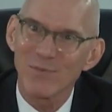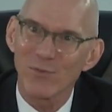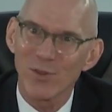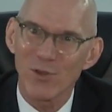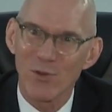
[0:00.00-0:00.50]

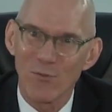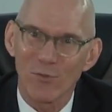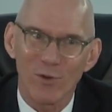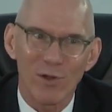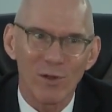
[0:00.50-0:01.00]
for the
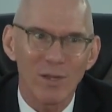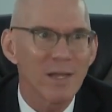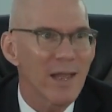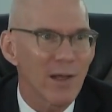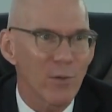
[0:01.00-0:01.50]

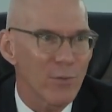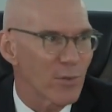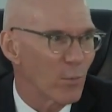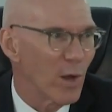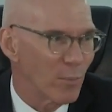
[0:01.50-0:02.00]
overall health
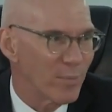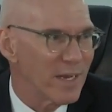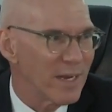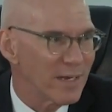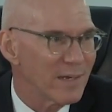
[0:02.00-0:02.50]
and
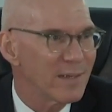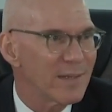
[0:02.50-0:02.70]
well-being